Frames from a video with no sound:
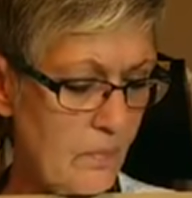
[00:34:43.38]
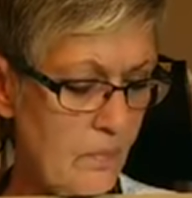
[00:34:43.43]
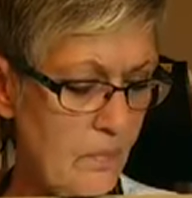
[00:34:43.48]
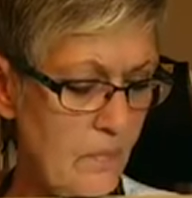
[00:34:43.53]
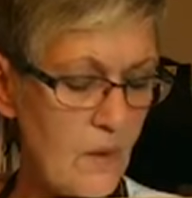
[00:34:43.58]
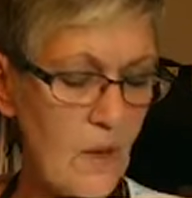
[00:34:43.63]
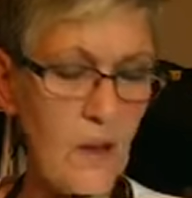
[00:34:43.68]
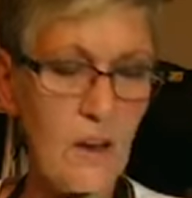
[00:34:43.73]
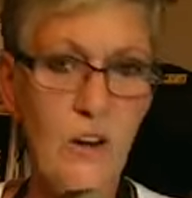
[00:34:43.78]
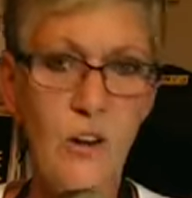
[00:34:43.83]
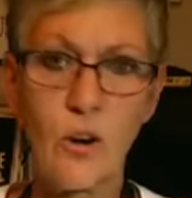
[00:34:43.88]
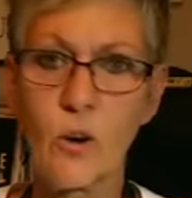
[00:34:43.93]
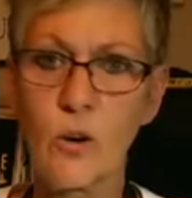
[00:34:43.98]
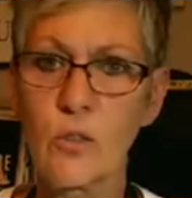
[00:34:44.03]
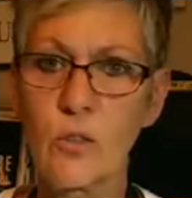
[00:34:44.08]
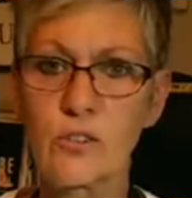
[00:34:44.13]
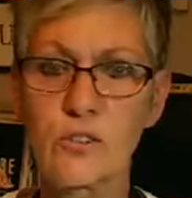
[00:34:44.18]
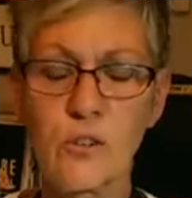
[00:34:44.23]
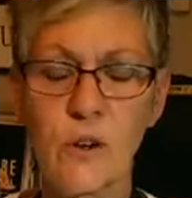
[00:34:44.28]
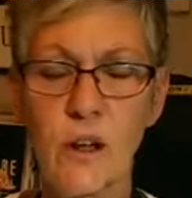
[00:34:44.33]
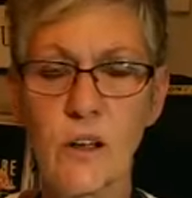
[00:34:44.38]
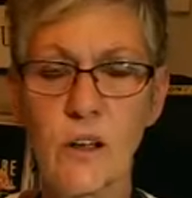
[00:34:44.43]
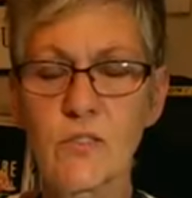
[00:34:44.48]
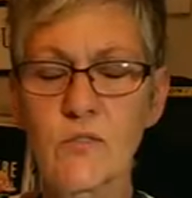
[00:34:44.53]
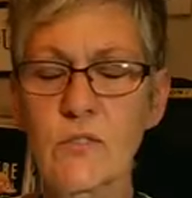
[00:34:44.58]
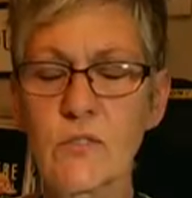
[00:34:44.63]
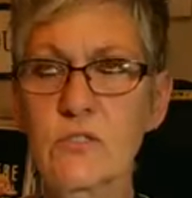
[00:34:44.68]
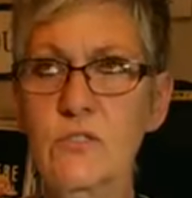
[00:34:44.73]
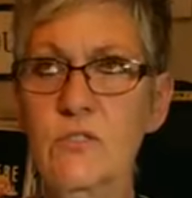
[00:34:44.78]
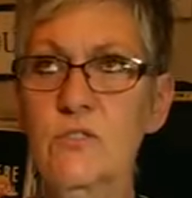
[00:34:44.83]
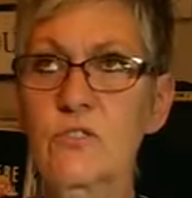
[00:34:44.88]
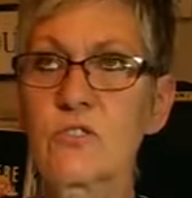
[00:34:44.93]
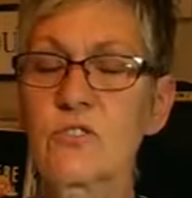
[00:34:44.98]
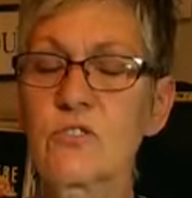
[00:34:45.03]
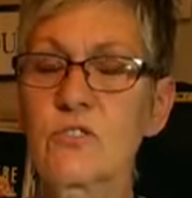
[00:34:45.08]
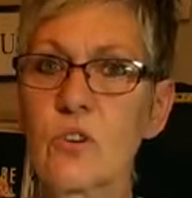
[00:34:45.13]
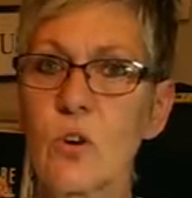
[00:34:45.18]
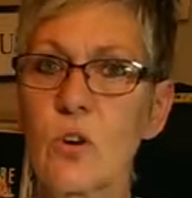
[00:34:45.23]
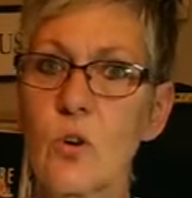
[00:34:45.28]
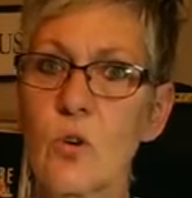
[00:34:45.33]
I know, the transfers are
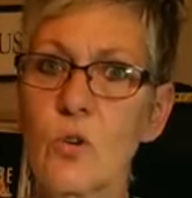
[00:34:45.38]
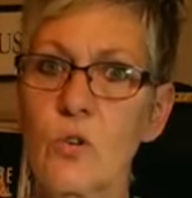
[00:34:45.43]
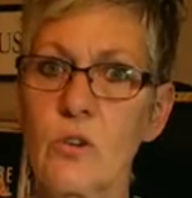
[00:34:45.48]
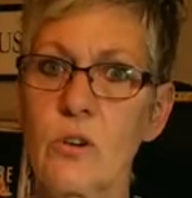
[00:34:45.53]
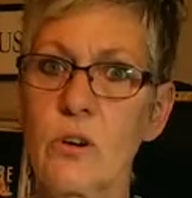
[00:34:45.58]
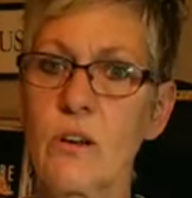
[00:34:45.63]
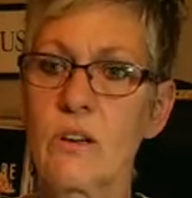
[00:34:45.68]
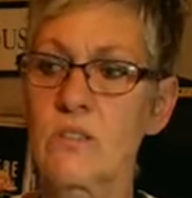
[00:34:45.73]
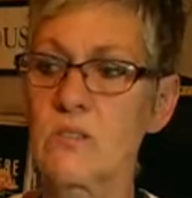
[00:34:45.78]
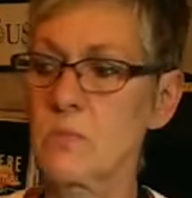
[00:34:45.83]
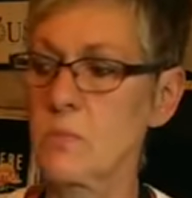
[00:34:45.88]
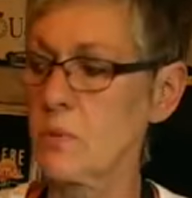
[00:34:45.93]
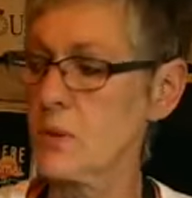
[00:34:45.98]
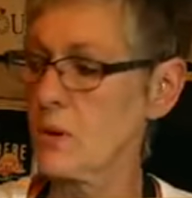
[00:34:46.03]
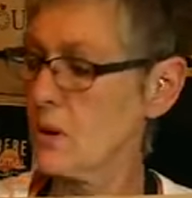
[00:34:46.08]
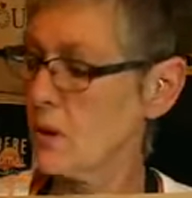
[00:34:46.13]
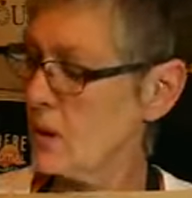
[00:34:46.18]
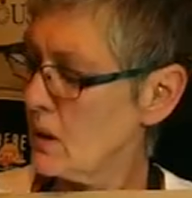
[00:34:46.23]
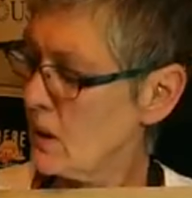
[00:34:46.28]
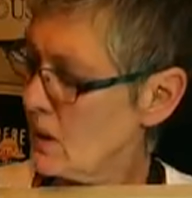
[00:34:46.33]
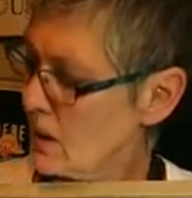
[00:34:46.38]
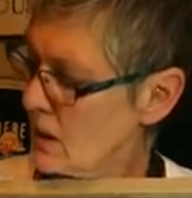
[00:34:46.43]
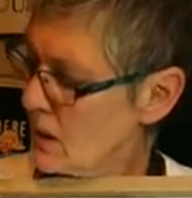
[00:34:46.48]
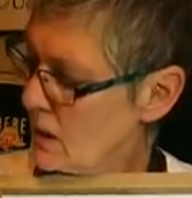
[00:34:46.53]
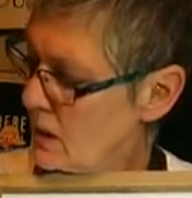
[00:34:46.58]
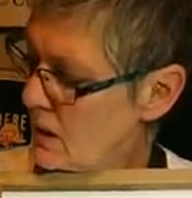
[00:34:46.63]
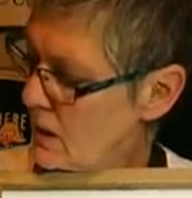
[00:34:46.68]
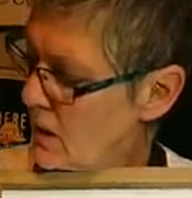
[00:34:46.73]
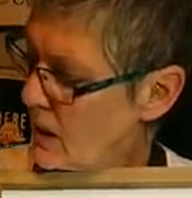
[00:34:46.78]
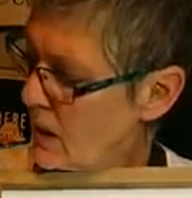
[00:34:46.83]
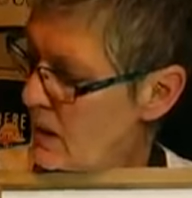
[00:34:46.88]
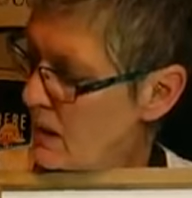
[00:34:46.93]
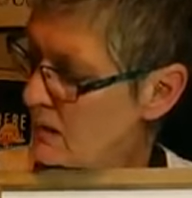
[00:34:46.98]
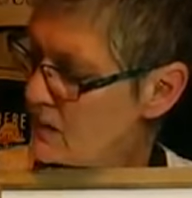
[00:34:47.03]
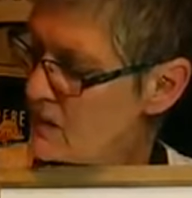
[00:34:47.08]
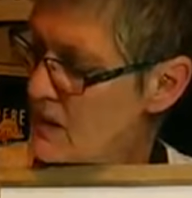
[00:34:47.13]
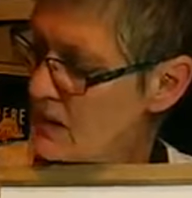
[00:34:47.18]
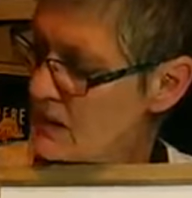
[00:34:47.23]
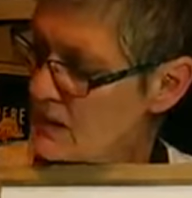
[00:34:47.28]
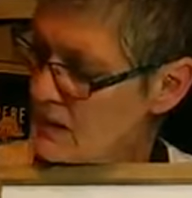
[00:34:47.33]
so crisp. And
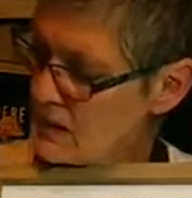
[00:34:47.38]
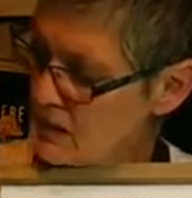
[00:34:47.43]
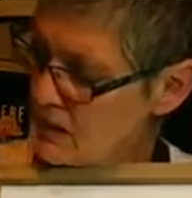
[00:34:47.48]
to get